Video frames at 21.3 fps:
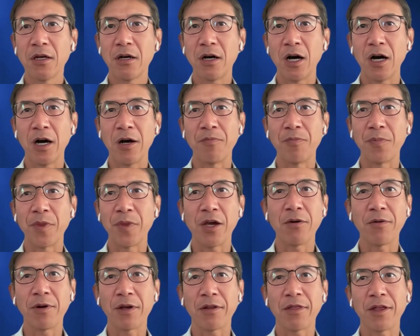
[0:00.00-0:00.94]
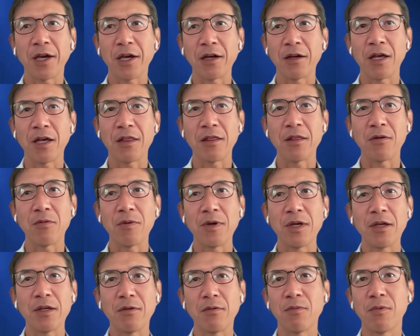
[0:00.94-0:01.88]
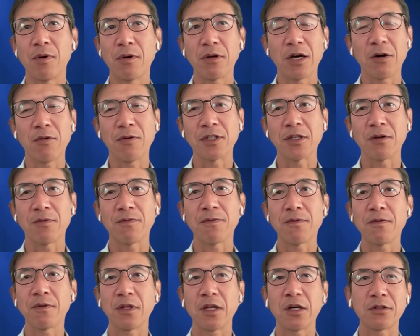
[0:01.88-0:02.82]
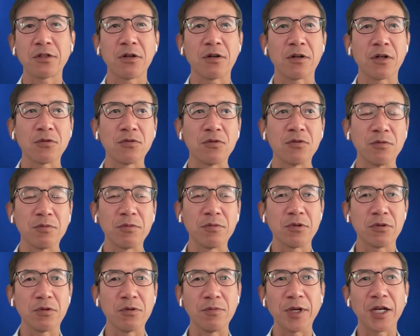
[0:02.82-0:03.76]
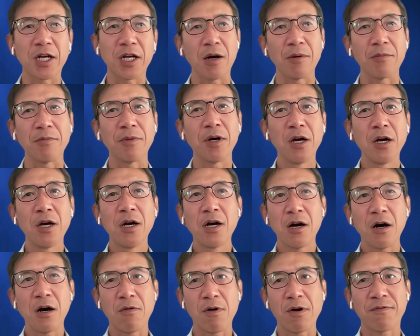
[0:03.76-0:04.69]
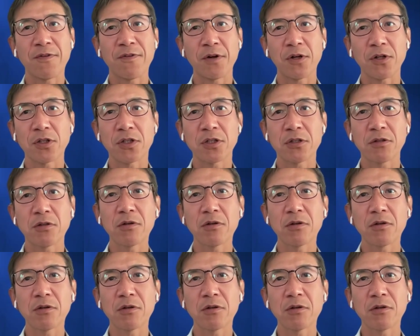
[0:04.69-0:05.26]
aortic thing, and that was that turned out to become our first